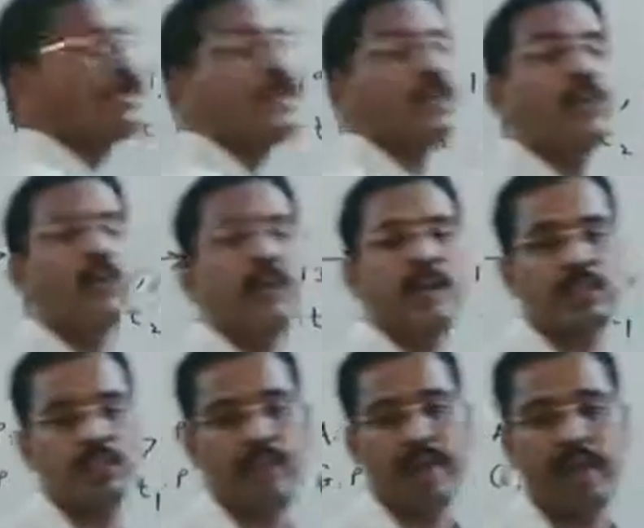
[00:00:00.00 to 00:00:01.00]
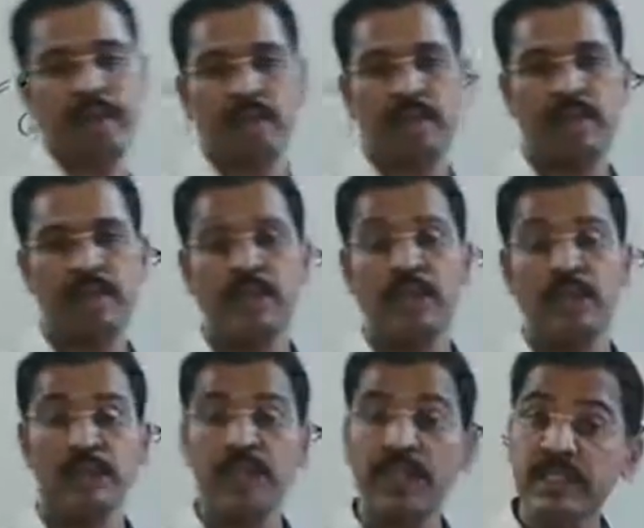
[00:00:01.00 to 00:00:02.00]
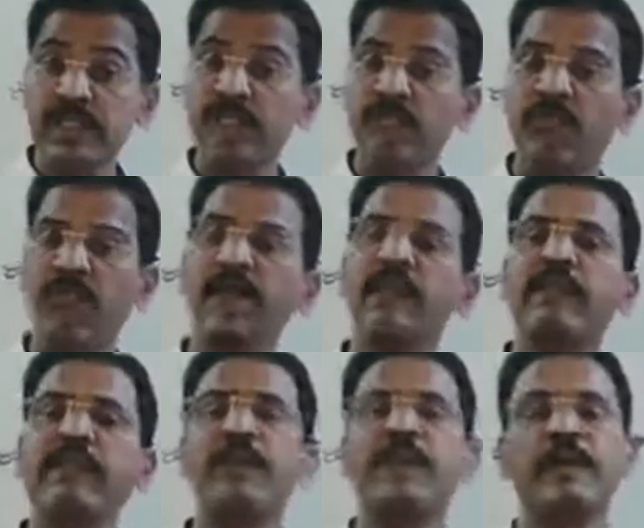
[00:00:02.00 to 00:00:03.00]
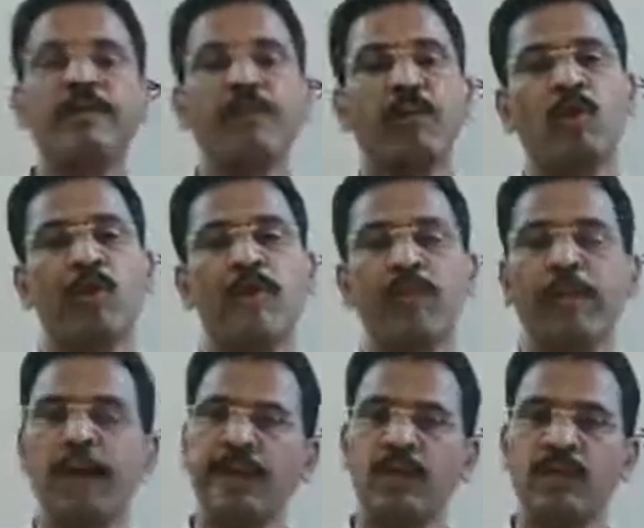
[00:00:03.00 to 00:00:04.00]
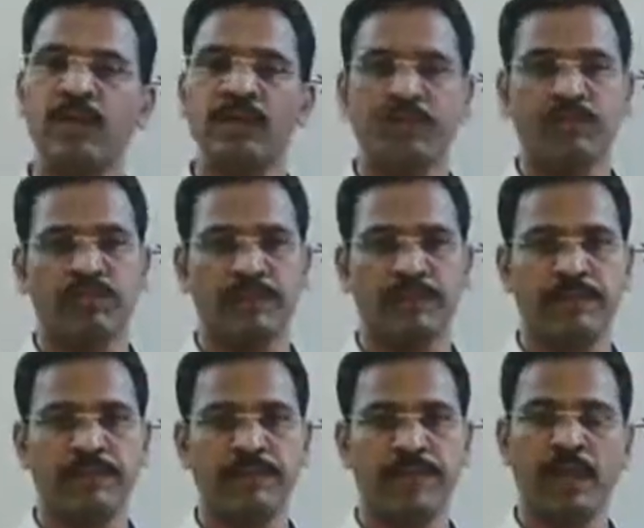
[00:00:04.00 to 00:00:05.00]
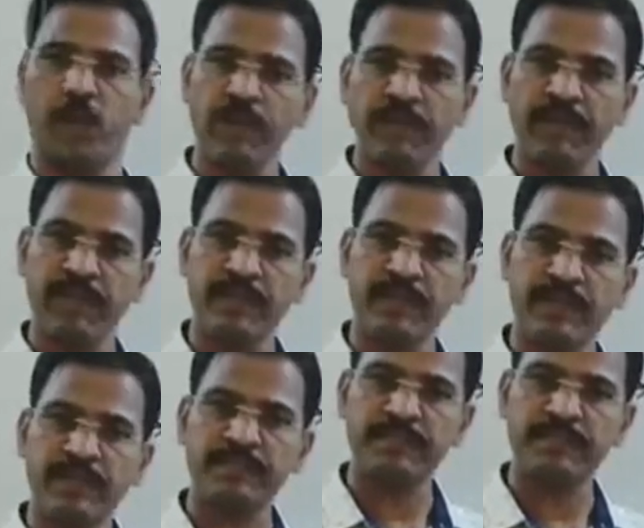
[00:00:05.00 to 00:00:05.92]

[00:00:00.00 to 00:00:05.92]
zero as well. This is very important part of this. Okay friends?